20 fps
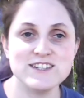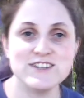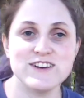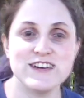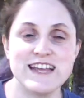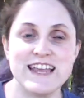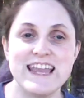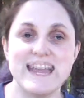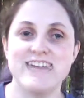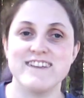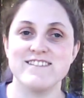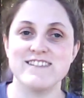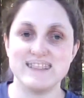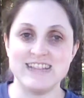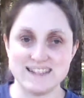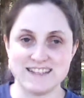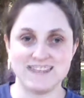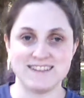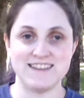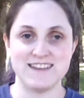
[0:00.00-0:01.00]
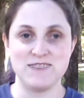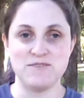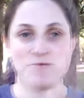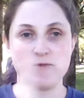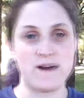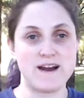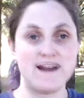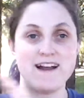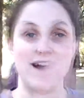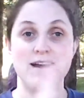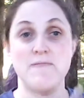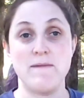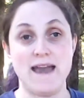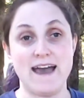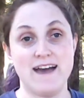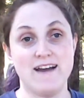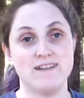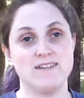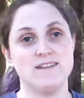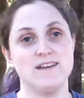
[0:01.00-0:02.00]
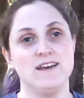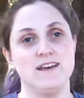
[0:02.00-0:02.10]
so I can't really see where I'm at